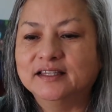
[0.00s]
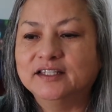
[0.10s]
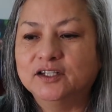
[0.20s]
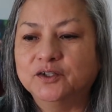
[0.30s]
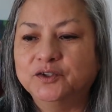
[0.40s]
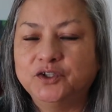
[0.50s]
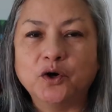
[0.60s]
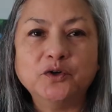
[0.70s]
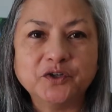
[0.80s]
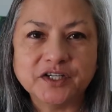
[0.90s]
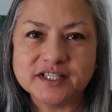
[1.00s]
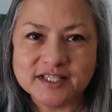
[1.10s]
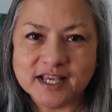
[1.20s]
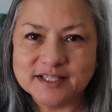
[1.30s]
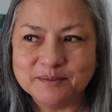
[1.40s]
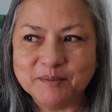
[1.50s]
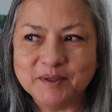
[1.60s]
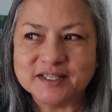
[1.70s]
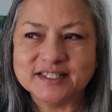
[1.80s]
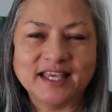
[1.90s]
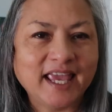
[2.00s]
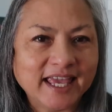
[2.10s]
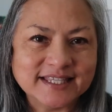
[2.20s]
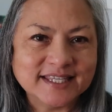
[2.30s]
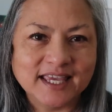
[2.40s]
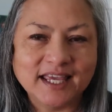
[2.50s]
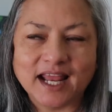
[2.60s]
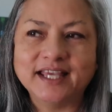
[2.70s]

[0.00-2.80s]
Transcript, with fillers: you know, don't criticize me because I can't take it.